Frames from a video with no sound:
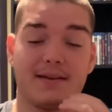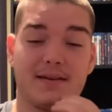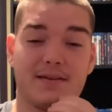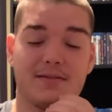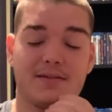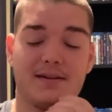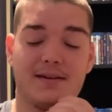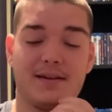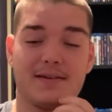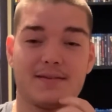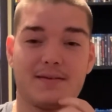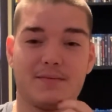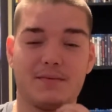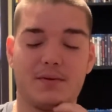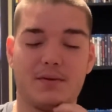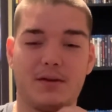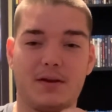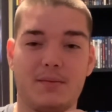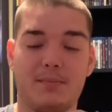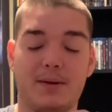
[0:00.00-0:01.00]
and she doesn't
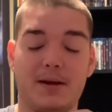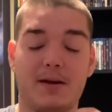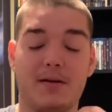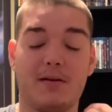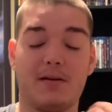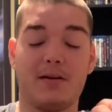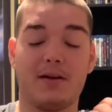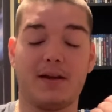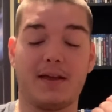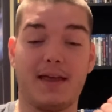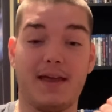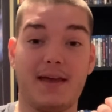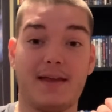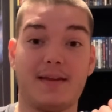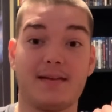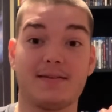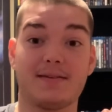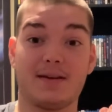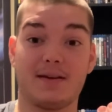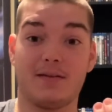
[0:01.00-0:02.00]
really appear again
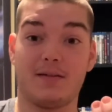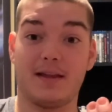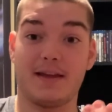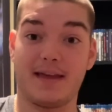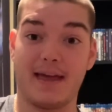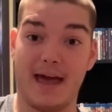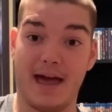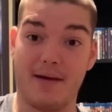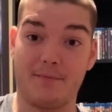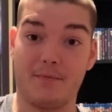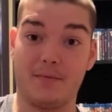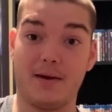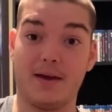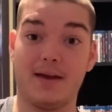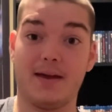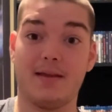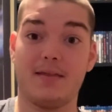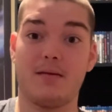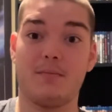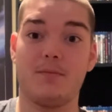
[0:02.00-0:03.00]
until
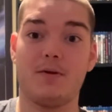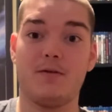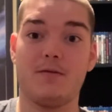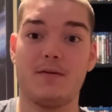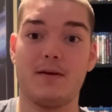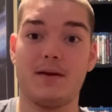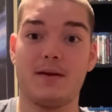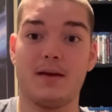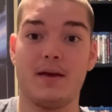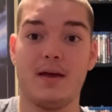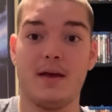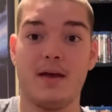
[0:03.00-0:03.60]
halfway in the movie.